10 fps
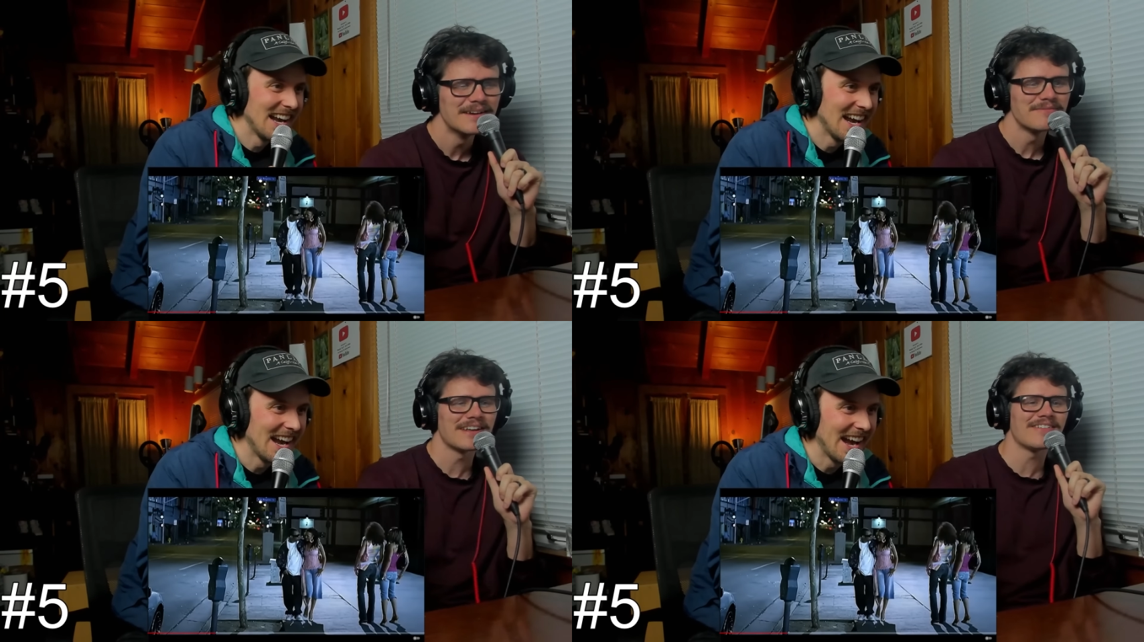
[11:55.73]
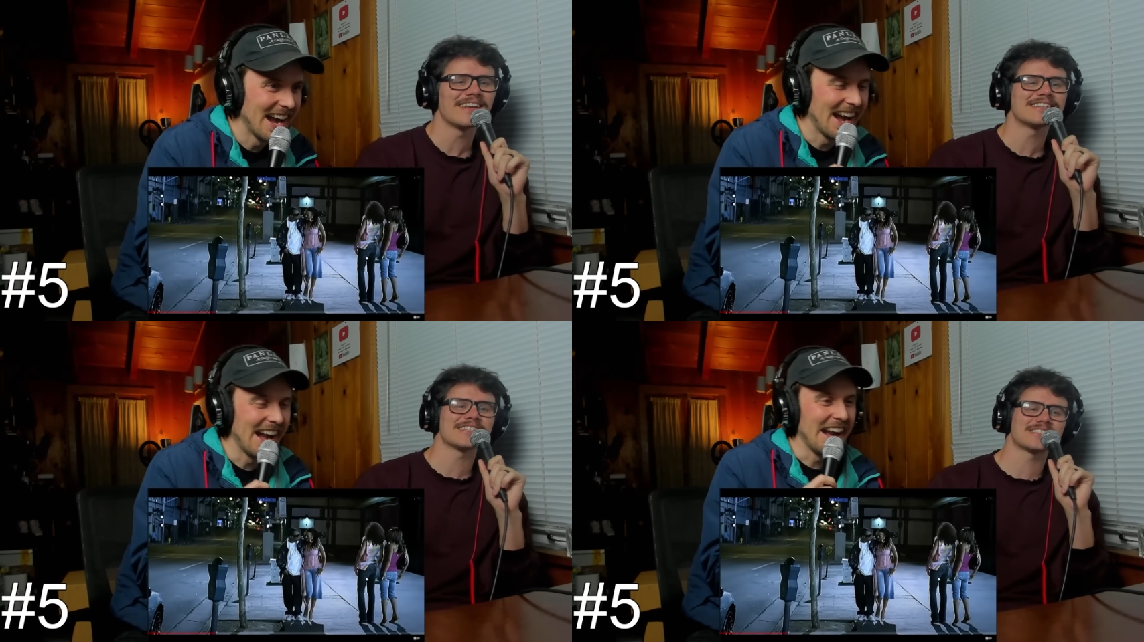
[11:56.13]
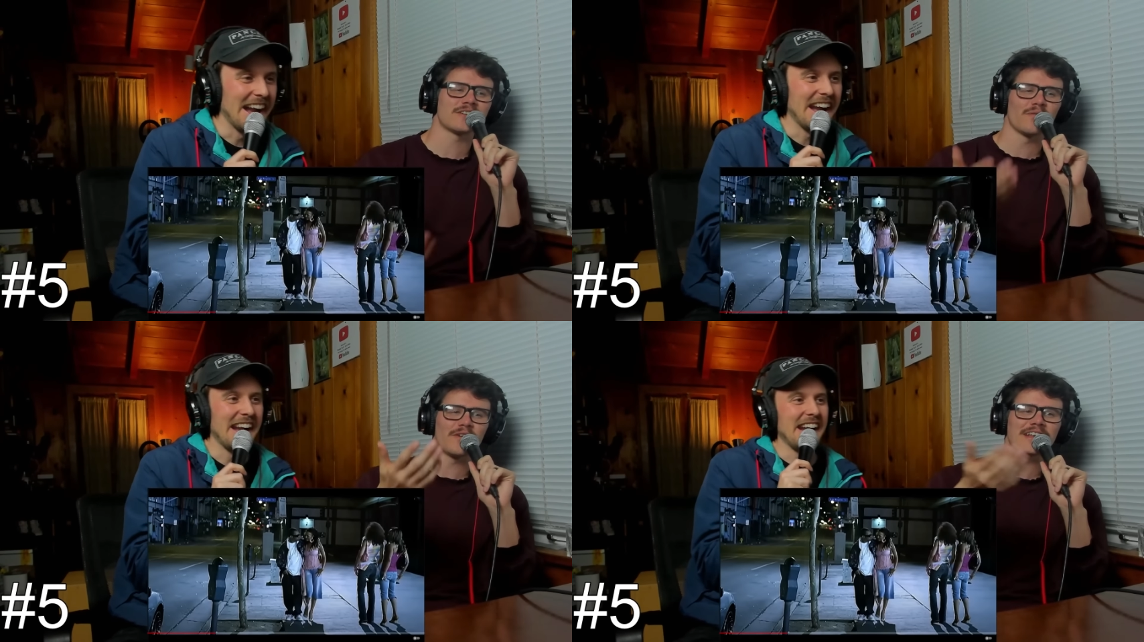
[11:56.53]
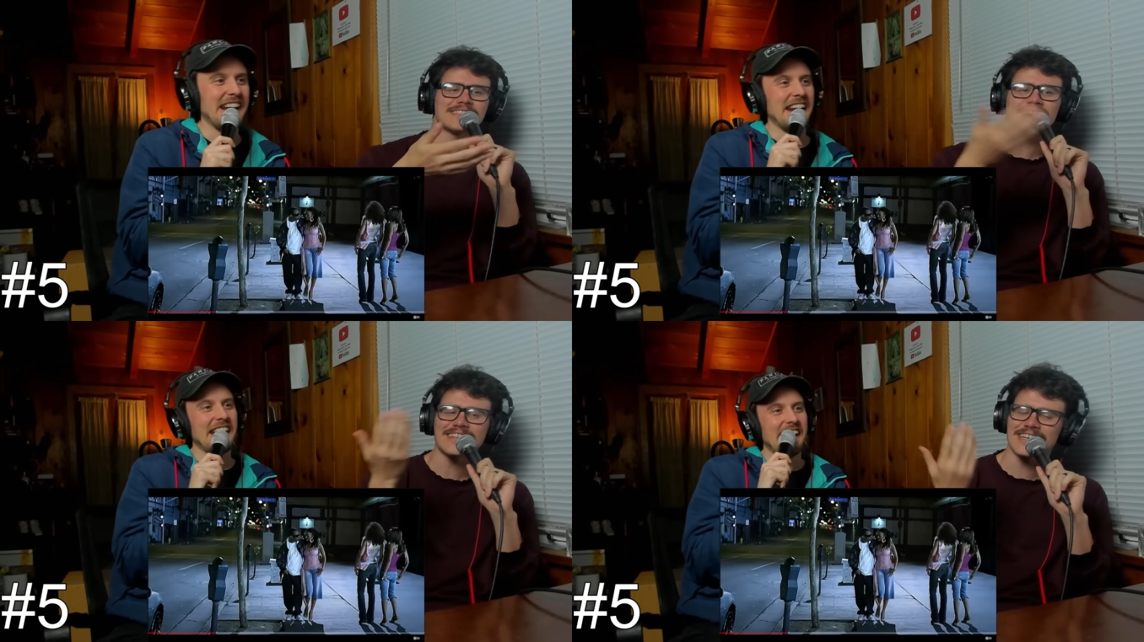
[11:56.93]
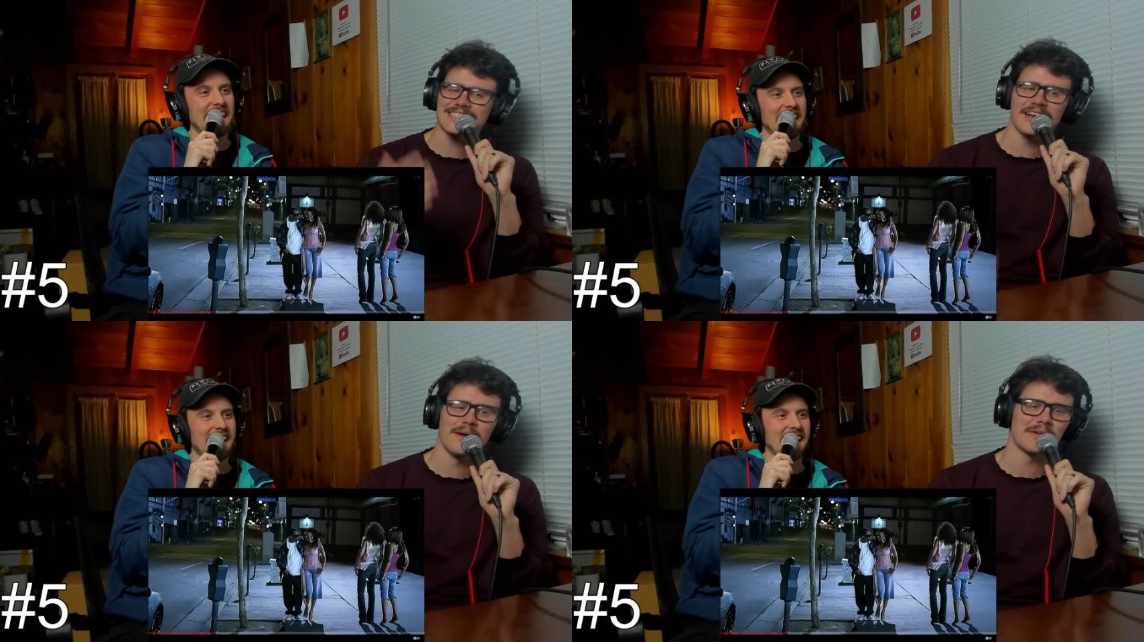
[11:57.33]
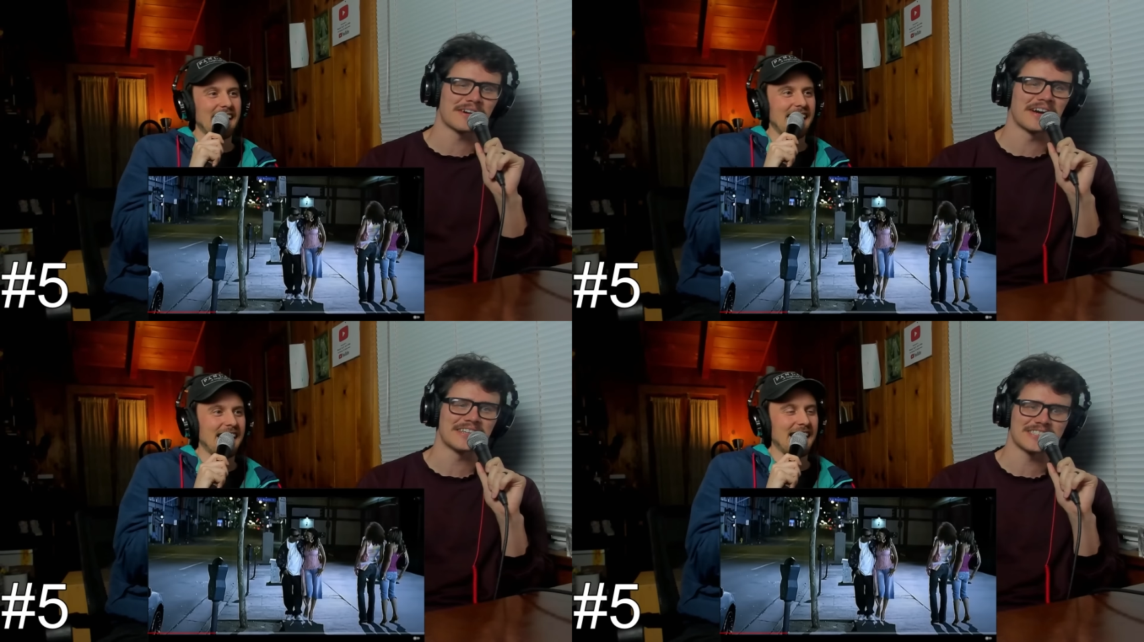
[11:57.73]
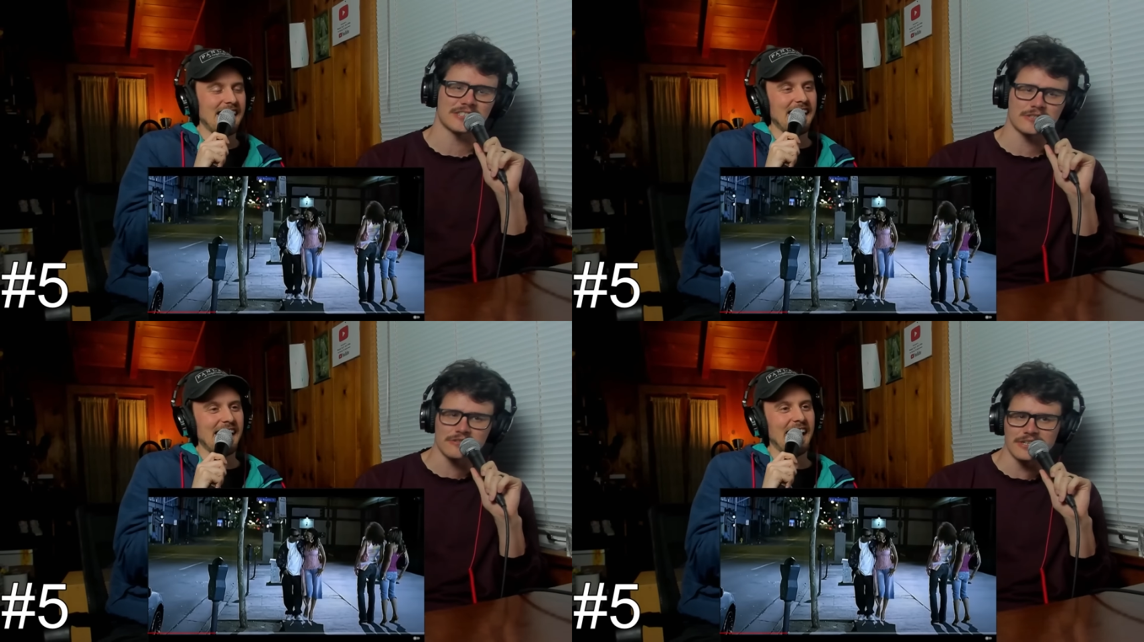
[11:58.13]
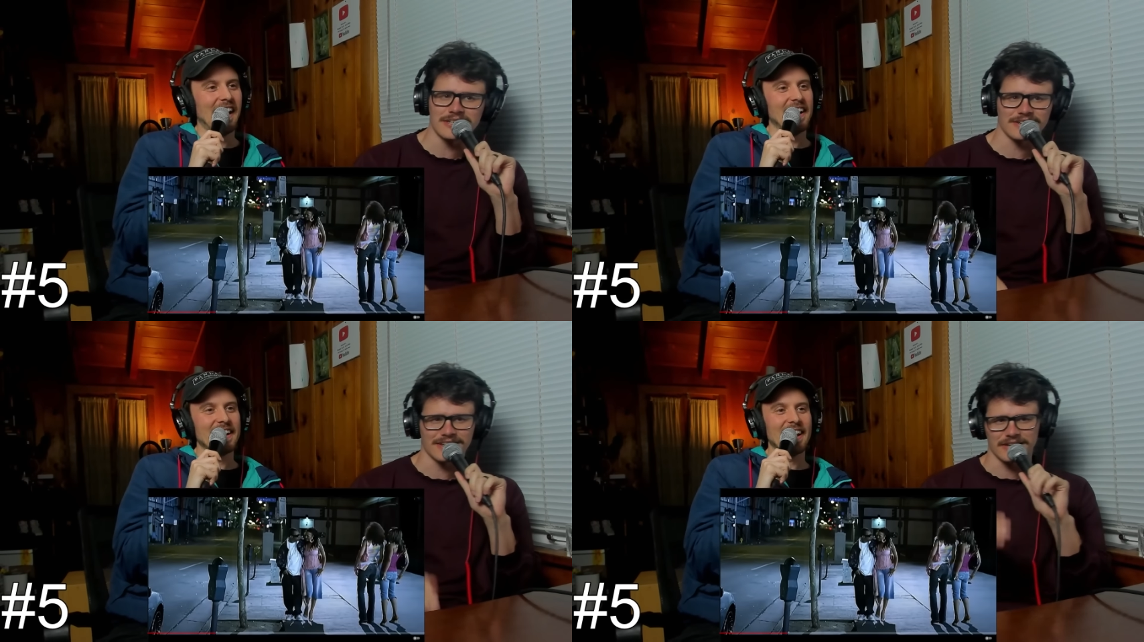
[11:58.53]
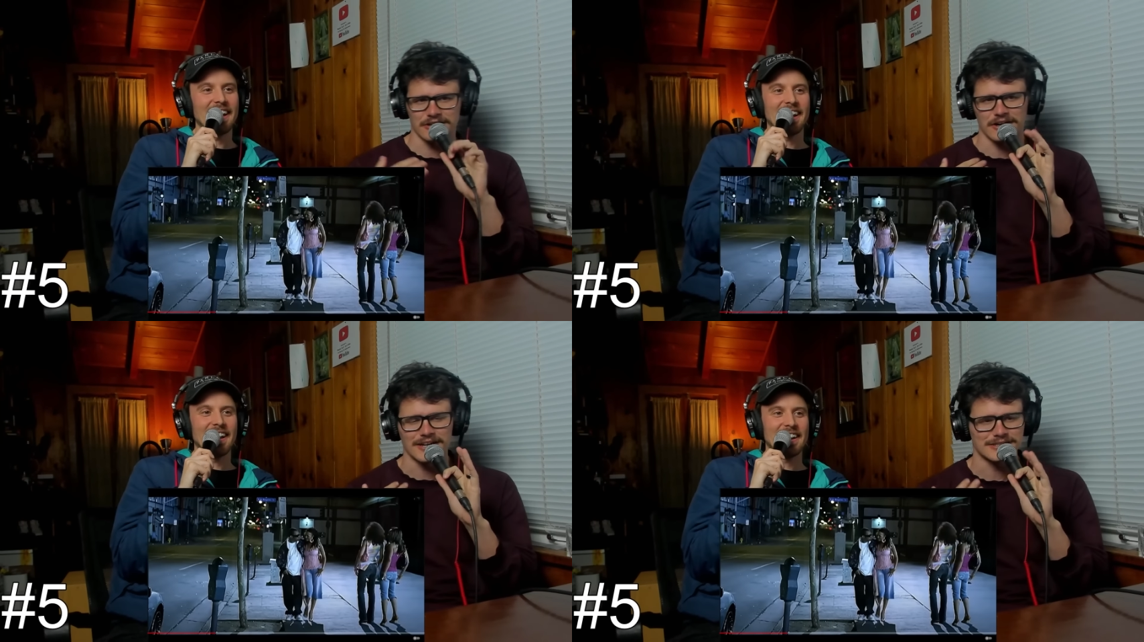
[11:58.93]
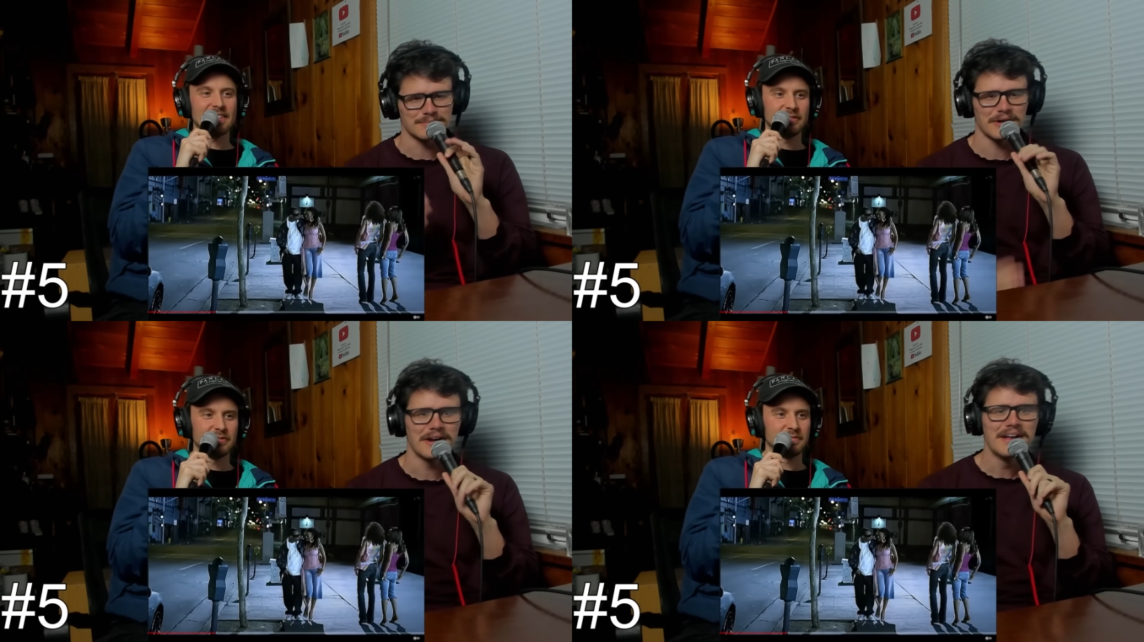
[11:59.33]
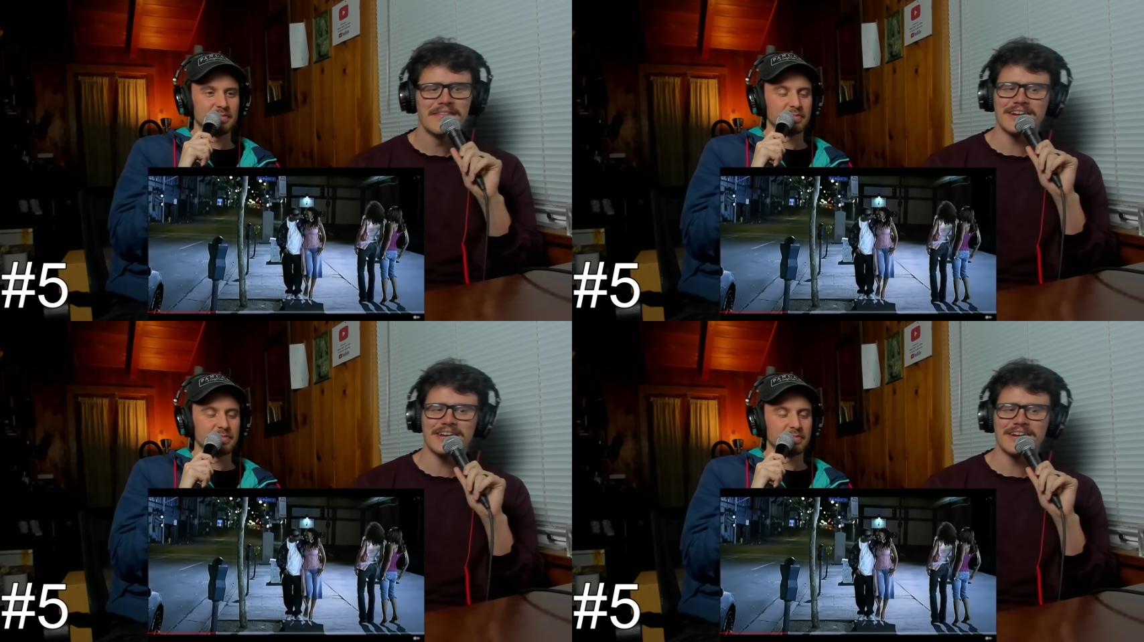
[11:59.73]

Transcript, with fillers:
Speaker 1: But I mean, it's just so funny. It's not like they saw him across the street or like yeah. across a bar.